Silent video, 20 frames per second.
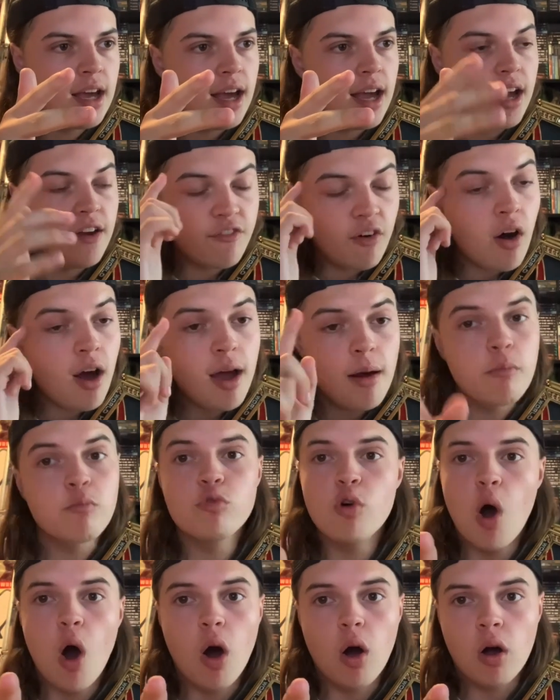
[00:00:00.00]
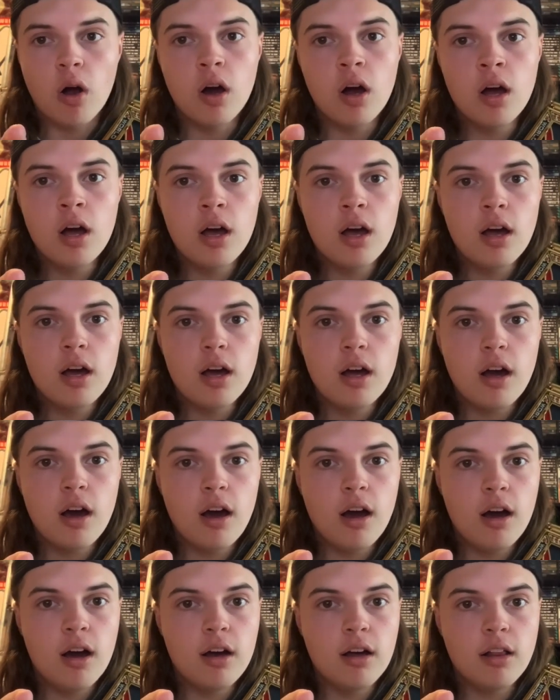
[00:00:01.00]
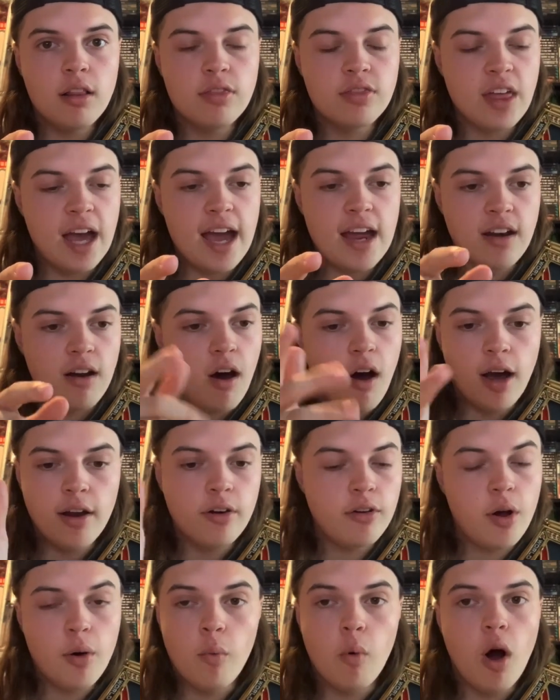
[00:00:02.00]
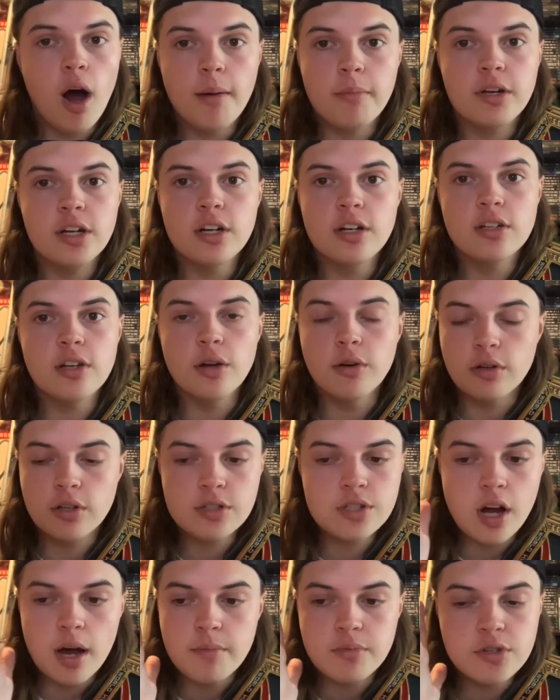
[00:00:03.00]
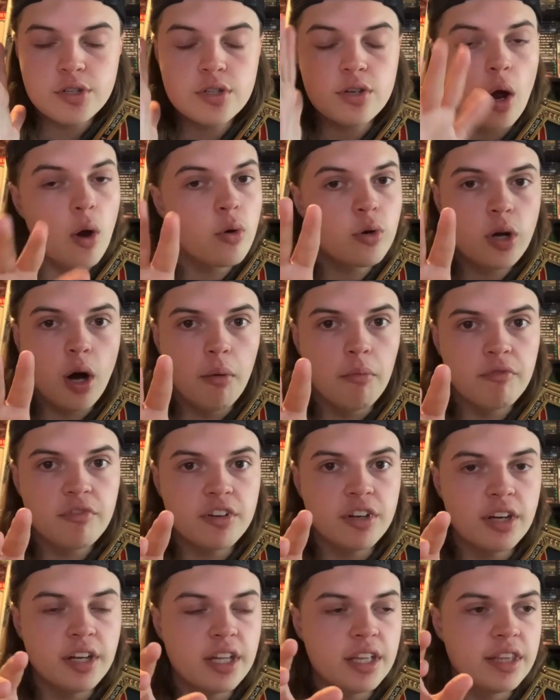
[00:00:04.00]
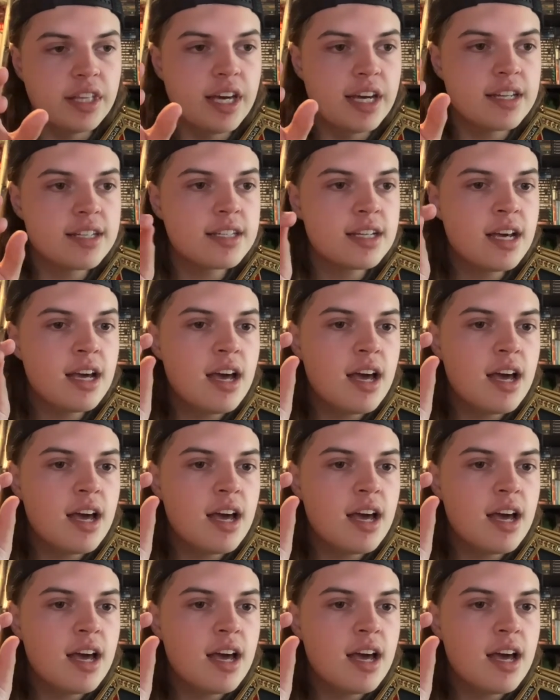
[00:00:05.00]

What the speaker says: If I am wrong, then I don't know what I'm going to do, because I'm so confident in this.